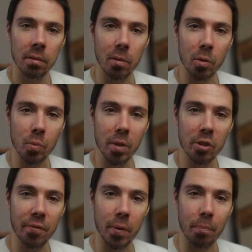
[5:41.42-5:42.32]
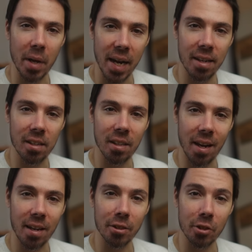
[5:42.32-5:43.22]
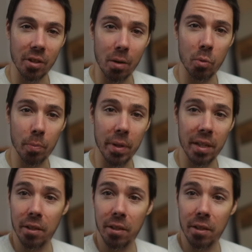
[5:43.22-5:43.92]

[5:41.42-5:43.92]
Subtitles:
So as much of a pain in the ass as that would be